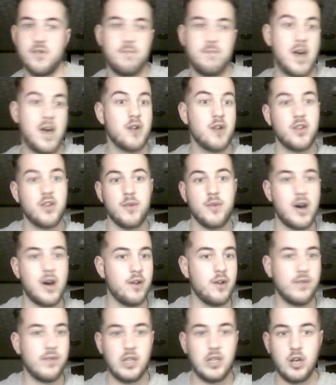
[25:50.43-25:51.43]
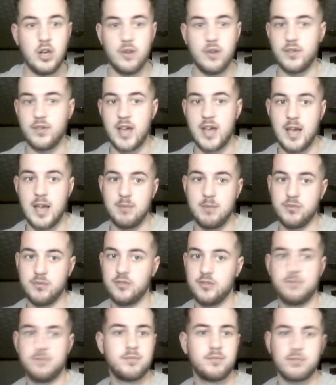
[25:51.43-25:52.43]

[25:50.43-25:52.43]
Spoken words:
bail you out of a lot of games,